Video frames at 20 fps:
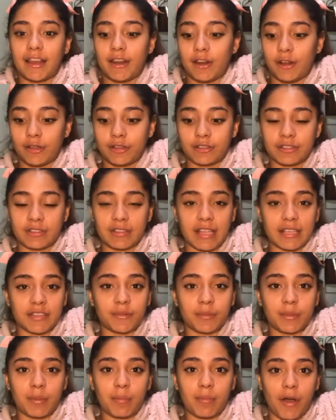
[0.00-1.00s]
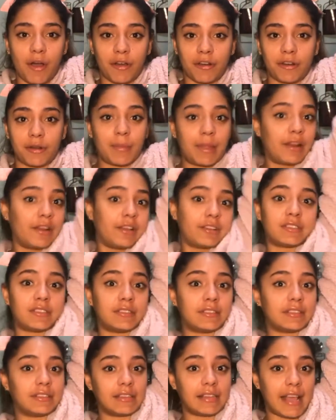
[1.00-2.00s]
It looks nice from the bottom, it
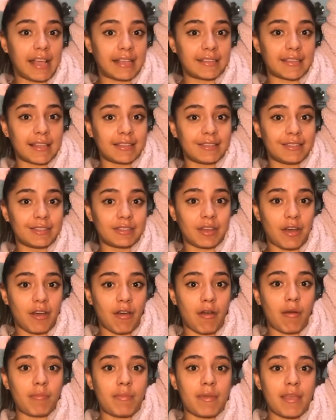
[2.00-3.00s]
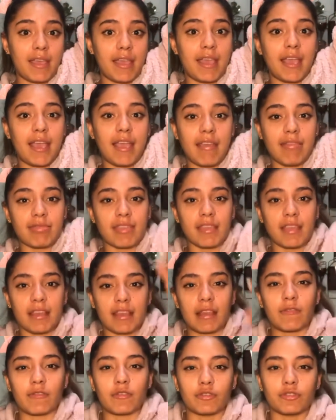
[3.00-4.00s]
looks nice at the top, and then
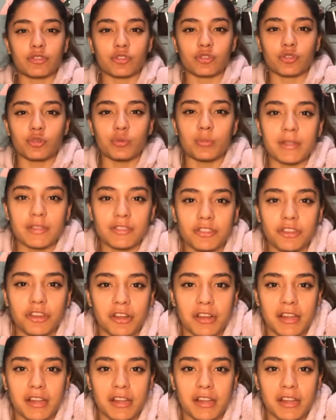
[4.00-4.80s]
if you just zoom into